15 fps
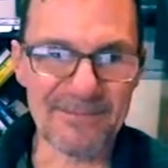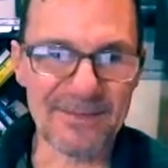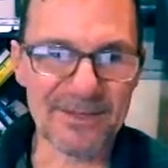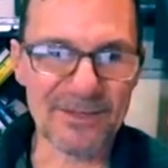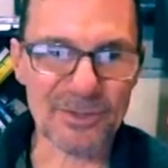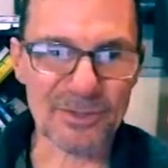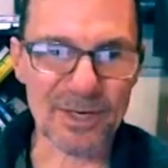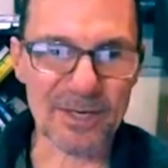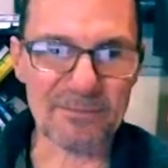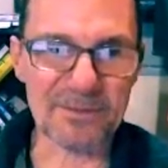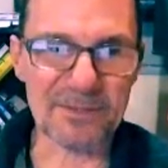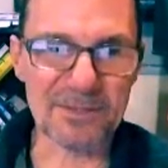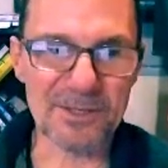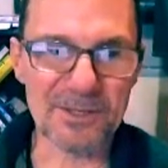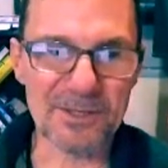trips
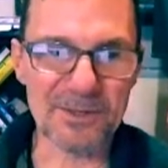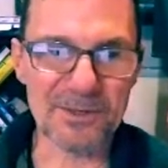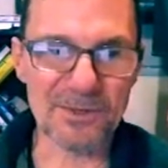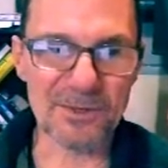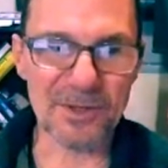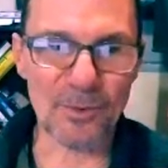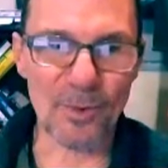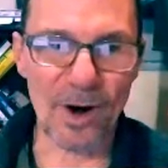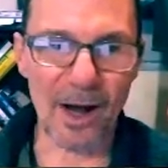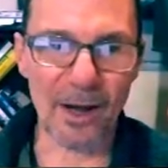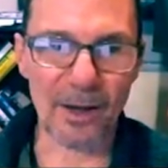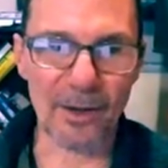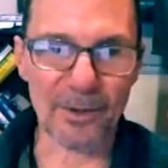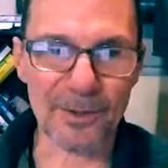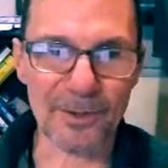to the
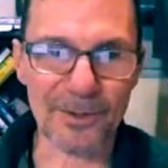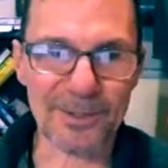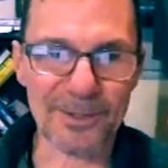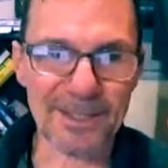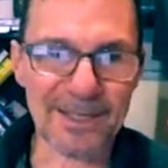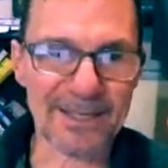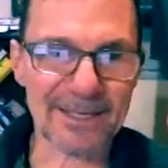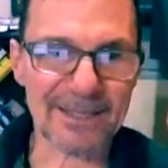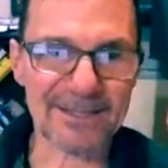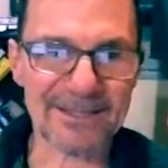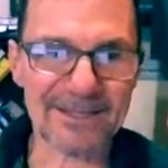wild, and